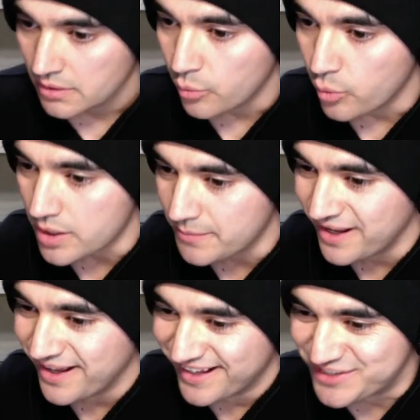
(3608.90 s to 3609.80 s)
What
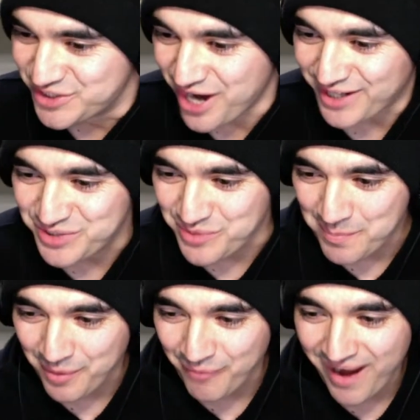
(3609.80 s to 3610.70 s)
about Joshua
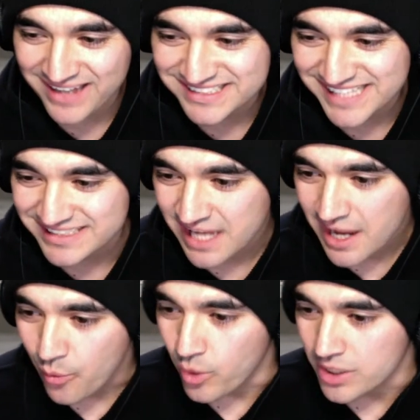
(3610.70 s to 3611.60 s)
Perez says,
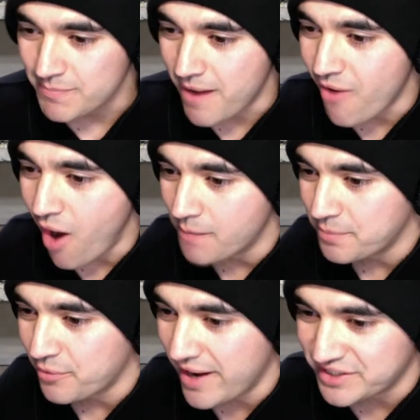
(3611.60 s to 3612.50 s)
what about
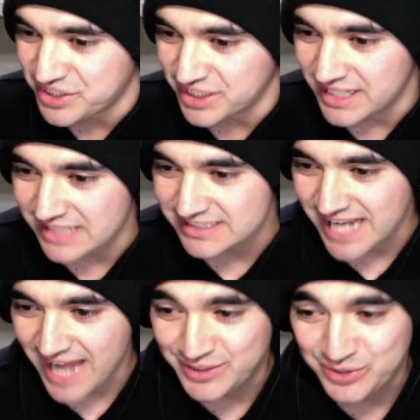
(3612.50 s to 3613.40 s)
Operation Let's
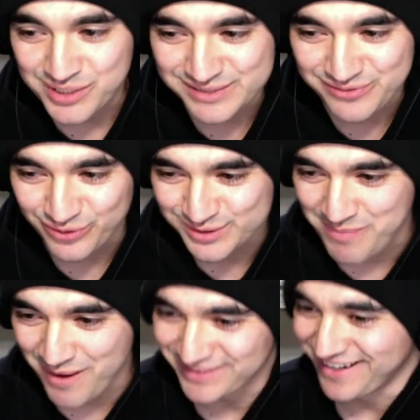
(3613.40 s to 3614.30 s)
Lie to These Fools
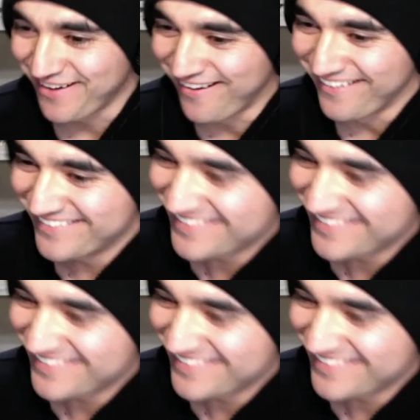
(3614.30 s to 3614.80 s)
About the Earth?